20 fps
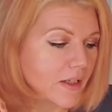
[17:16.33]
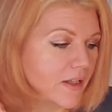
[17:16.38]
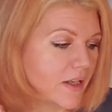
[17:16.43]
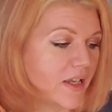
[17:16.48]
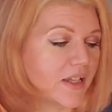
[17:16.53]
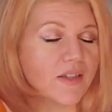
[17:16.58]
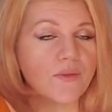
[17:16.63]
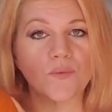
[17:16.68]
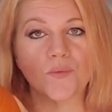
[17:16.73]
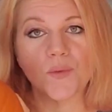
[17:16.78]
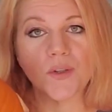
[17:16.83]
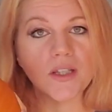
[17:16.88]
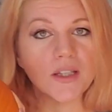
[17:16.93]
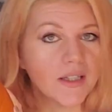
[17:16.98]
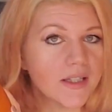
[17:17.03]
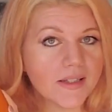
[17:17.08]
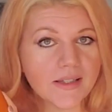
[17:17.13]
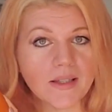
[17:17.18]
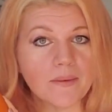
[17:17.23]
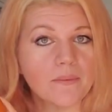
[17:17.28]
It's
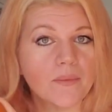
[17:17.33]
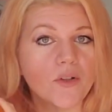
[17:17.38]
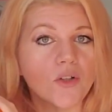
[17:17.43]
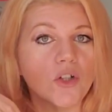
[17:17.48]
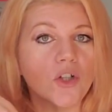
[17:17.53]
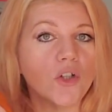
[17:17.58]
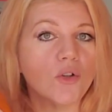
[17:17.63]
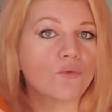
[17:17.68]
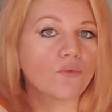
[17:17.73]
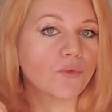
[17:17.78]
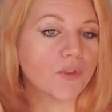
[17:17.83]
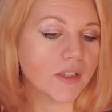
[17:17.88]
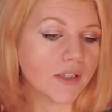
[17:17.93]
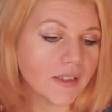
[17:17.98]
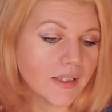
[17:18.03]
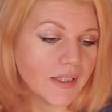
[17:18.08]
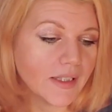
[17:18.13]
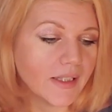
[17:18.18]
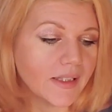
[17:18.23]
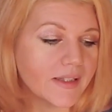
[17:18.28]
really simple,
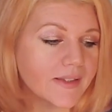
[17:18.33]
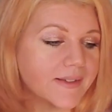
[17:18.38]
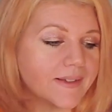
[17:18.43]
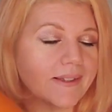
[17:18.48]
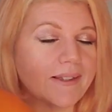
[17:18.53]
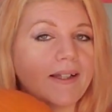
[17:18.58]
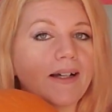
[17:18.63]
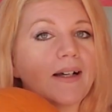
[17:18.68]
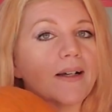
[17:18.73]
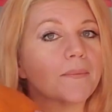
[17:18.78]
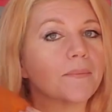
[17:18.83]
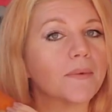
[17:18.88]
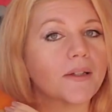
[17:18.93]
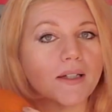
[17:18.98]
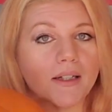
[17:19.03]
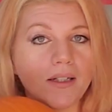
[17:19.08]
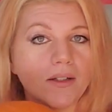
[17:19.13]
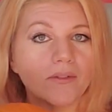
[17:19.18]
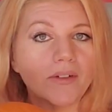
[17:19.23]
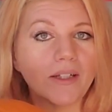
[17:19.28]
really easy. I'm
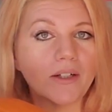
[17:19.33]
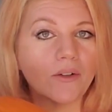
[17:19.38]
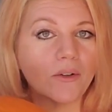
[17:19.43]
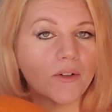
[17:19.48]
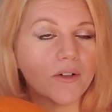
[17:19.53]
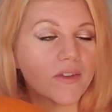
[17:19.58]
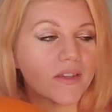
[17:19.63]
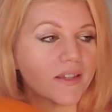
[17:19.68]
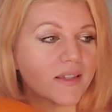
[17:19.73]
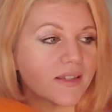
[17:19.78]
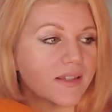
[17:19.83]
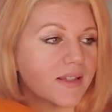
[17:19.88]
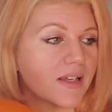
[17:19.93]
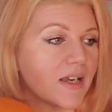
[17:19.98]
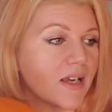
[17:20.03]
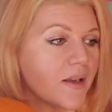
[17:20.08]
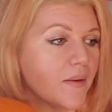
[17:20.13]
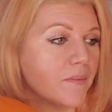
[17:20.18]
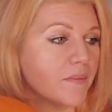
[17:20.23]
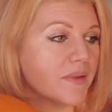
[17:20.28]
going to record the
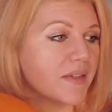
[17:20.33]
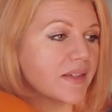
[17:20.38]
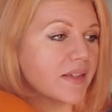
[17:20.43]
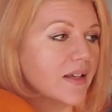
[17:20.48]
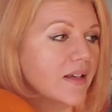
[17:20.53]
steps.